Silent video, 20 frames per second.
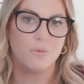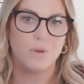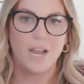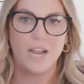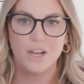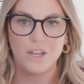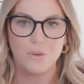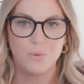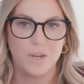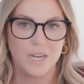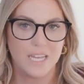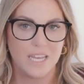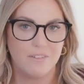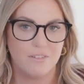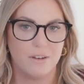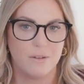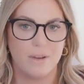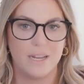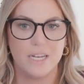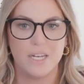how you want to give it
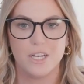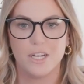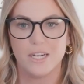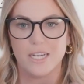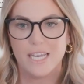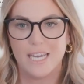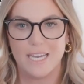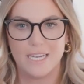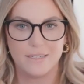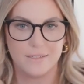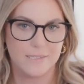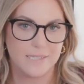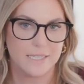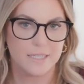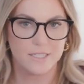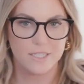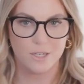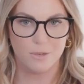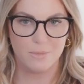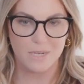away to your kids, like
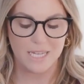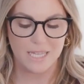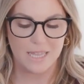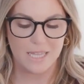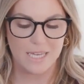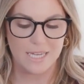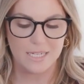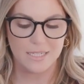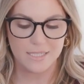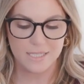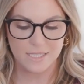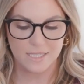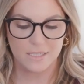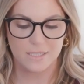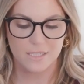so many things.